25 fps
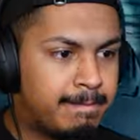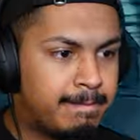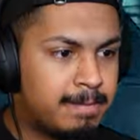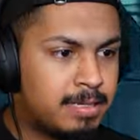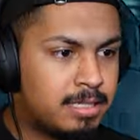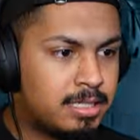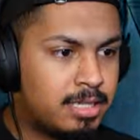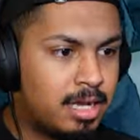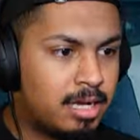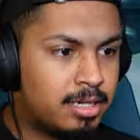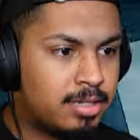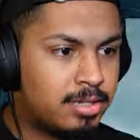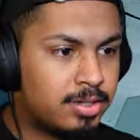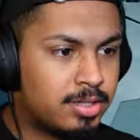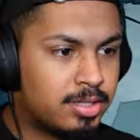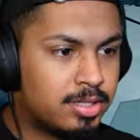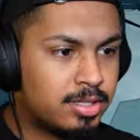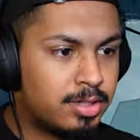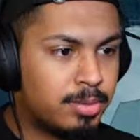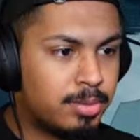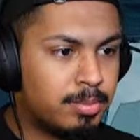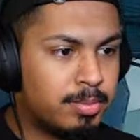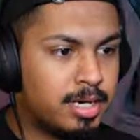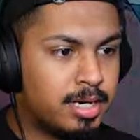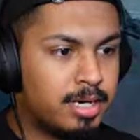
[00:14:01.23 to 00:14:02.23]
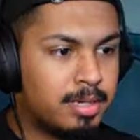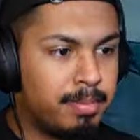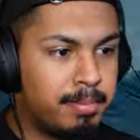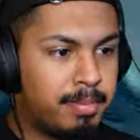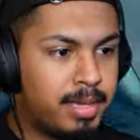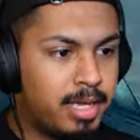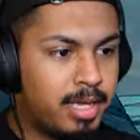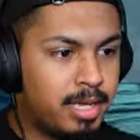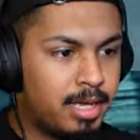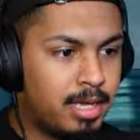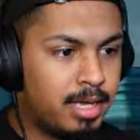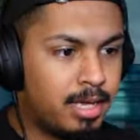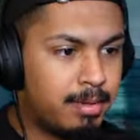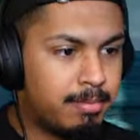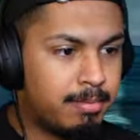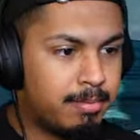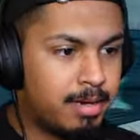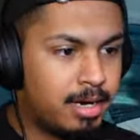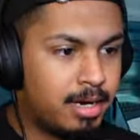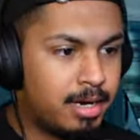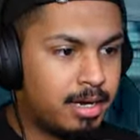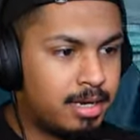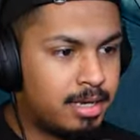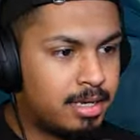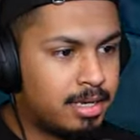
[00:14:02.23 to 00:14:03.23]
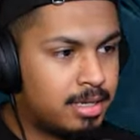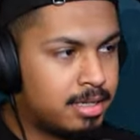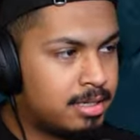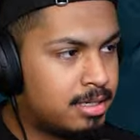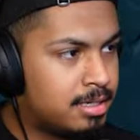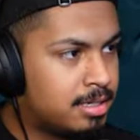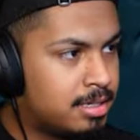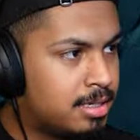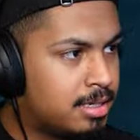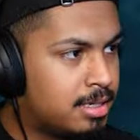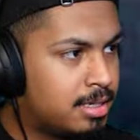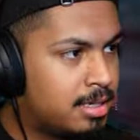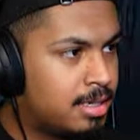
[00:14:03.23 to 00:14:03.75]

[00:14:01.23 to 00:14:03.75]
Cause y'all doing too much. Binky. There it is.